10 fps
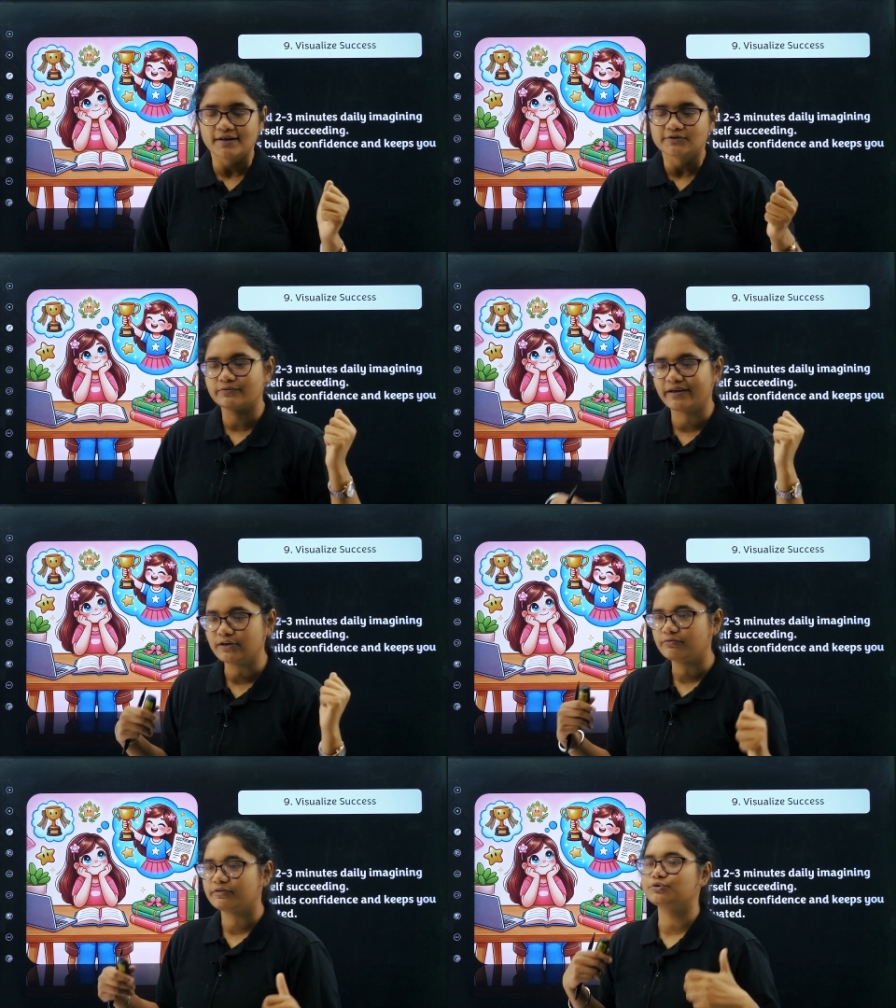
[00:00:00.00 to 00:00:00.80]
So when
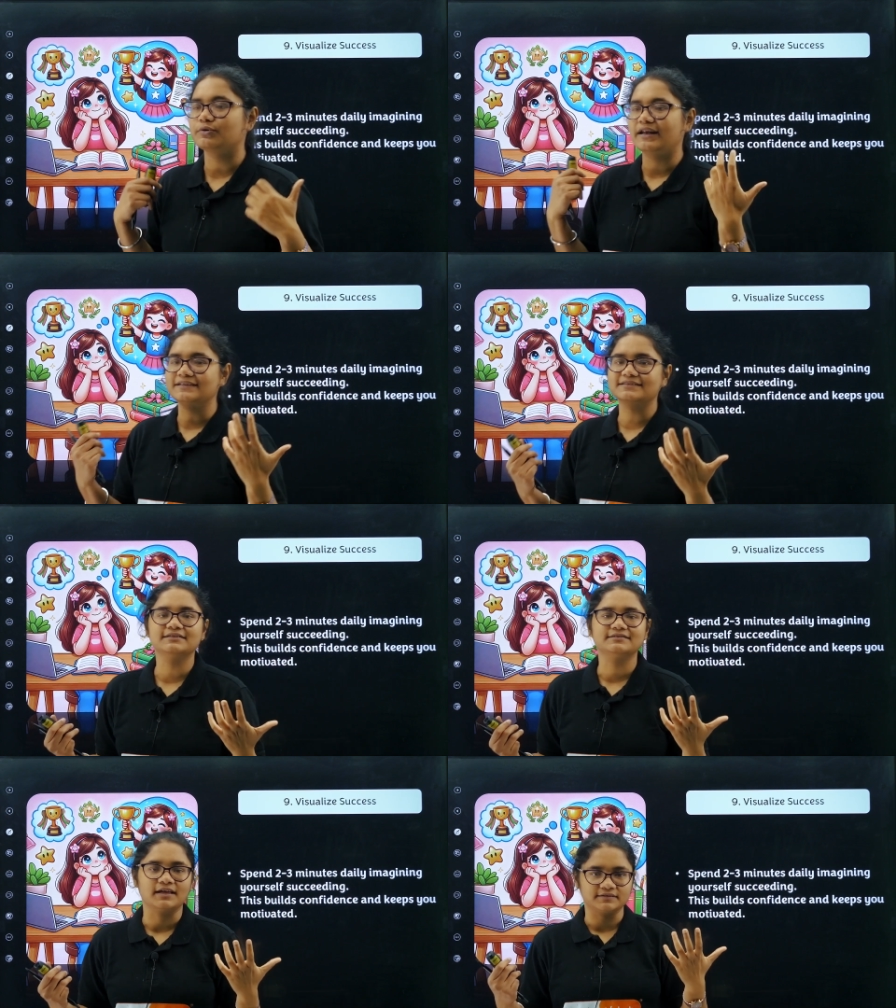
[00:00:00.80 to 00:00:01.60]
you visualize
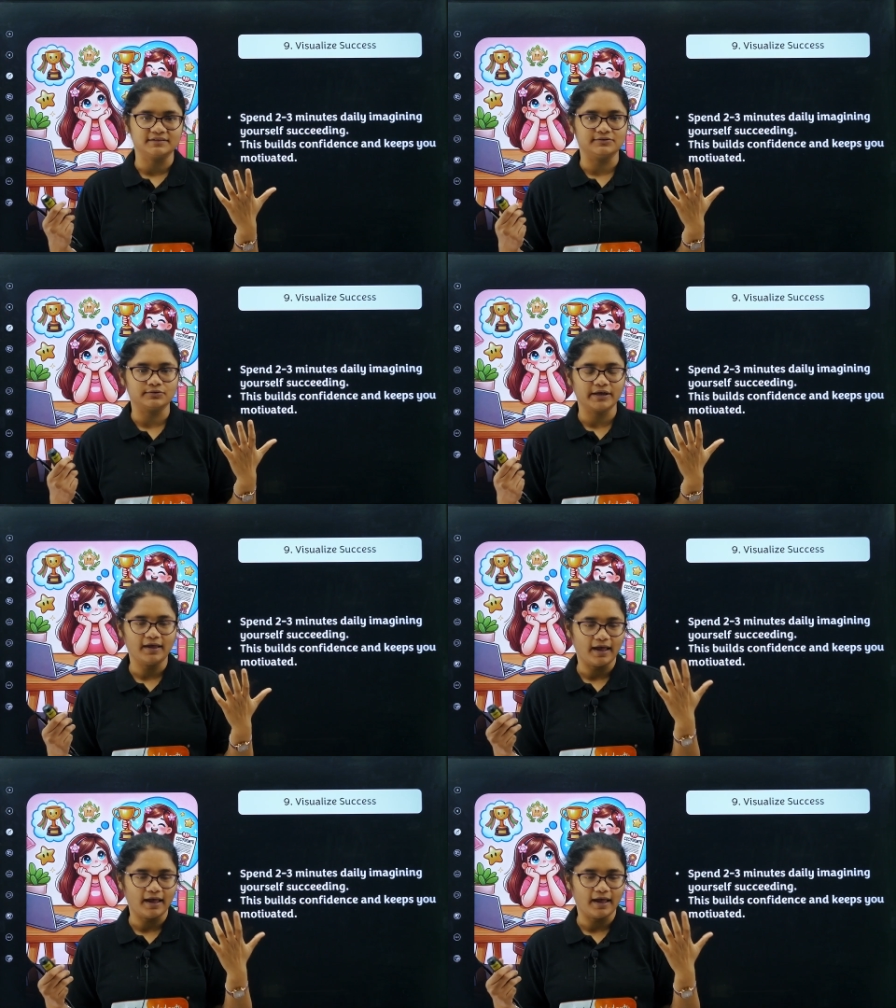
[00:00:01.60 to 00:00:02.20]
this success, okay,